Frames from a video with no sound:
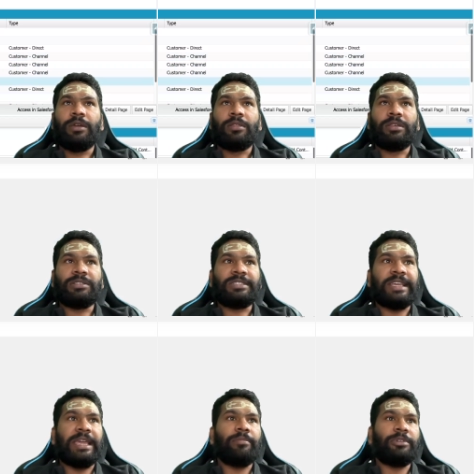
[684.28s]
the
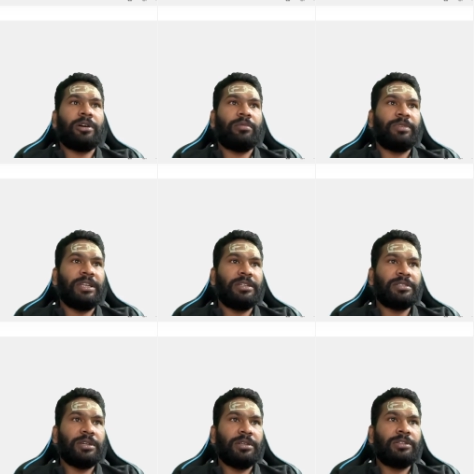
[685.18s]
same
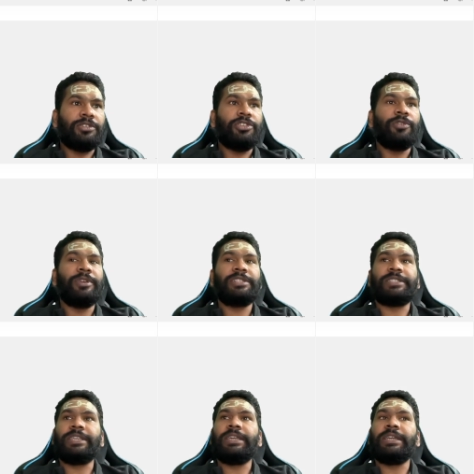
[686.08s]
combination you will
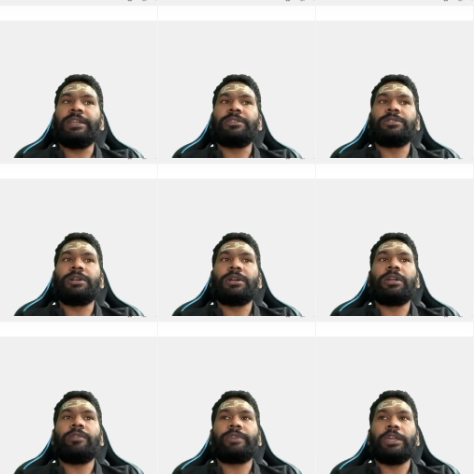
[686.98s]
see into the
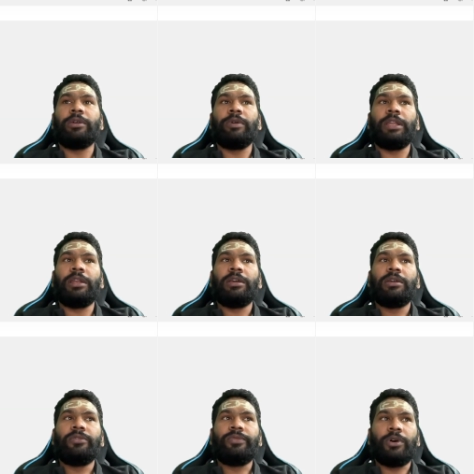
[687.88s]
GraphQL
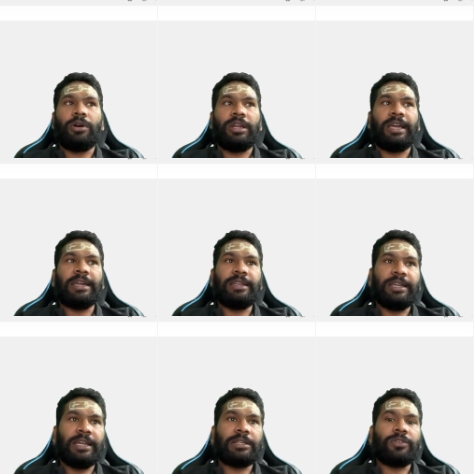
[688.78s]
for
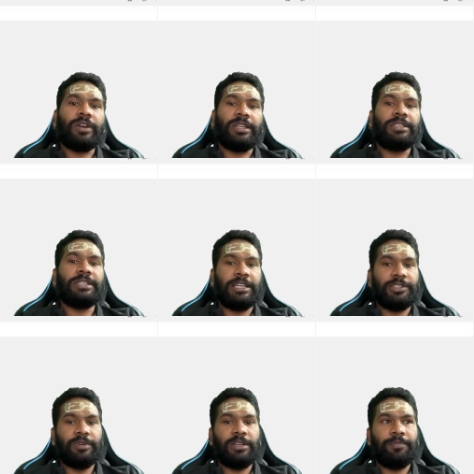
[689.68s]
aggregate queries as
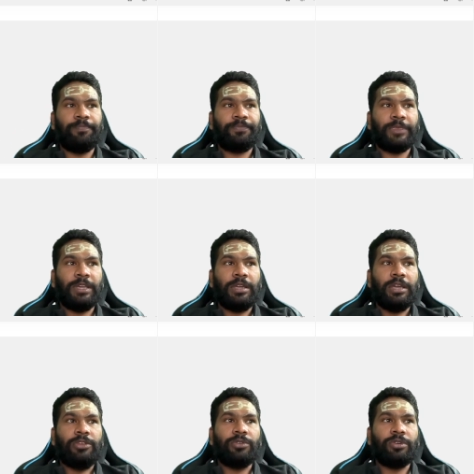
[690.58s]
well
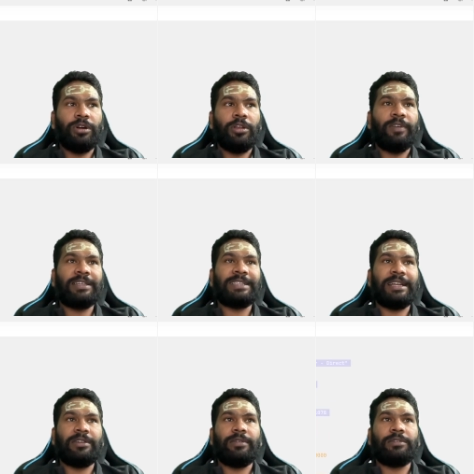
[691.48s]
you could always
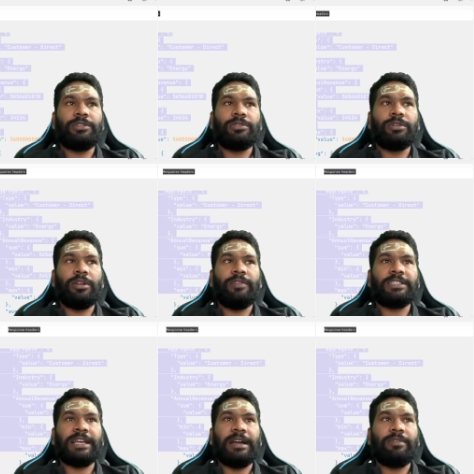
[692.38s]
add you could always
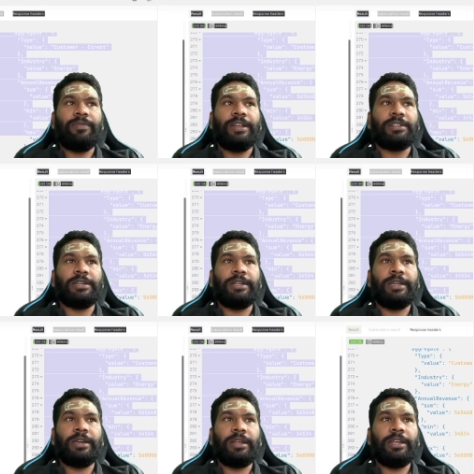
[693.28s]
have a filter
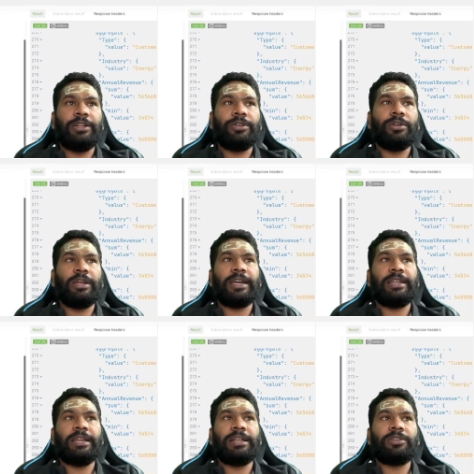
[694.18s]
here into your
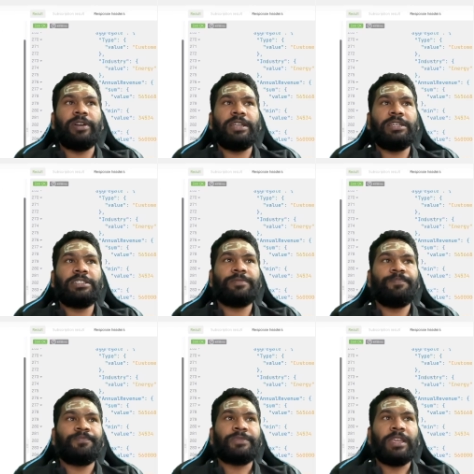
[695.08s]
aggregate queries
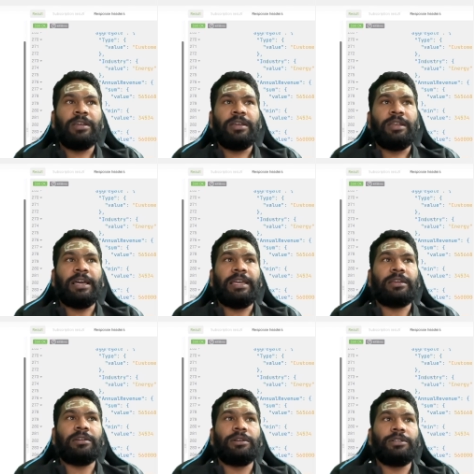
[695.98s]
like
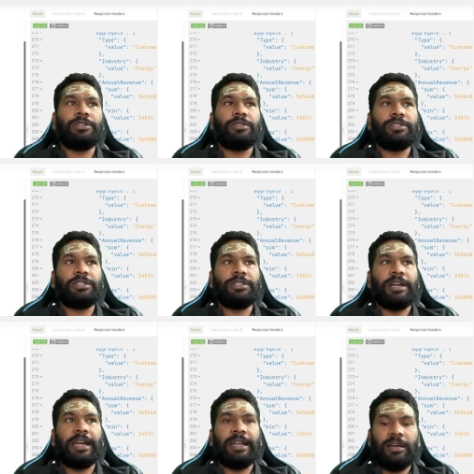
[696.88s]
uh, you could uh,
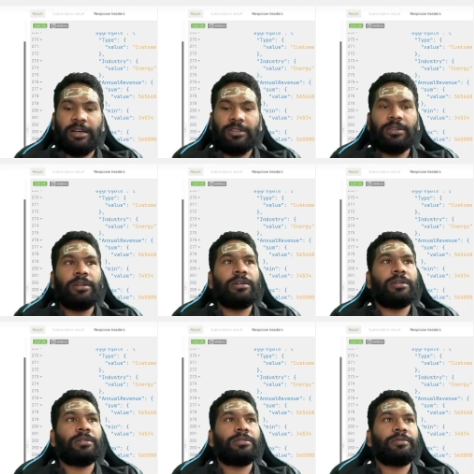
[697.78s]
add other
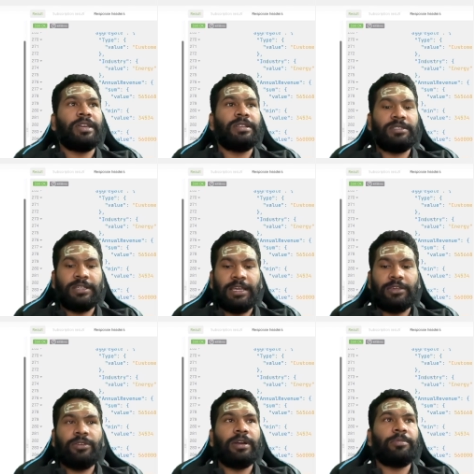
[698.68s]
things like
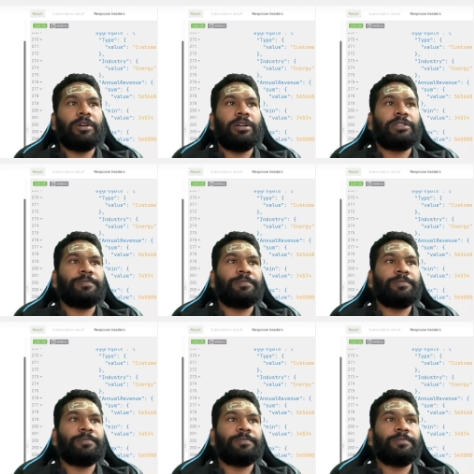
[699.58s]
you have got